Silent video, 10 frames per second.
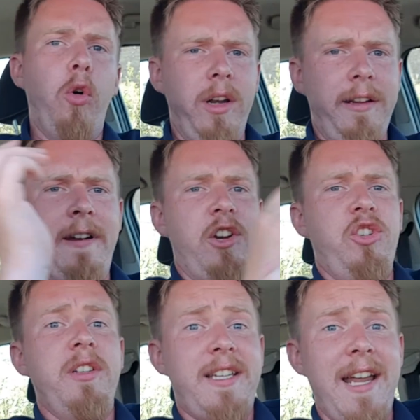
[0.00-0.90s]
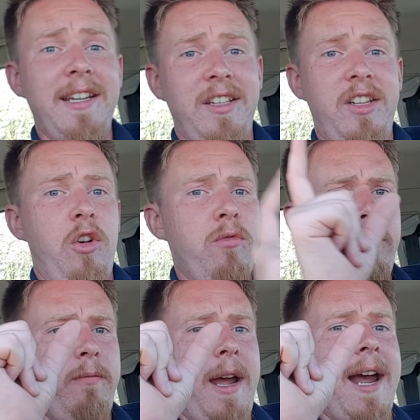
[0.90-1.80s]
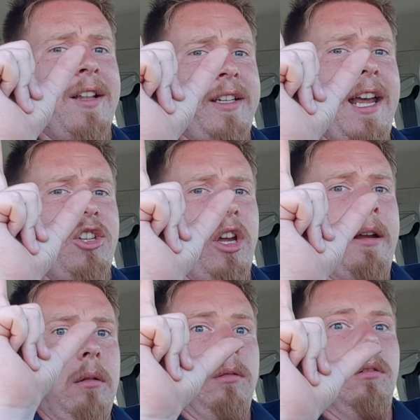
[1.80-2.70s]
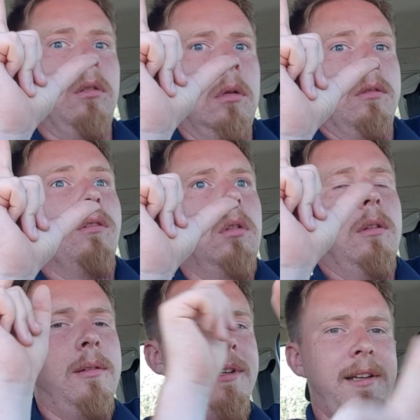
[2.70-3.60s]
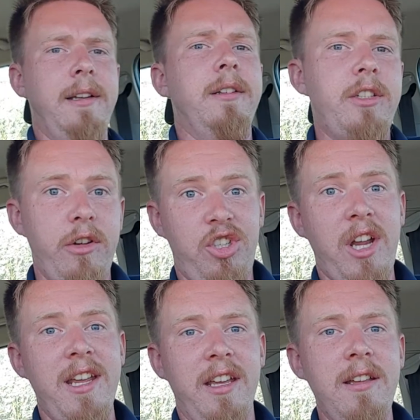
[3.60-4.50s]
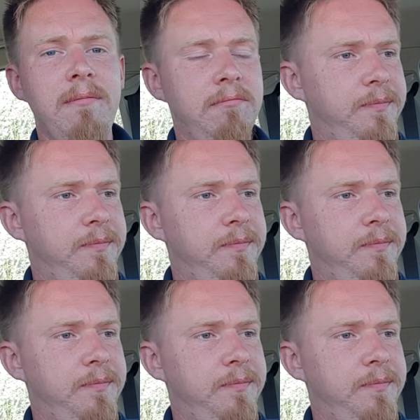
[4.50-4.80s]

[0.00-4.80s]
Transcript: orderly fashion, standing still, hands occasionally going, so it's shaky.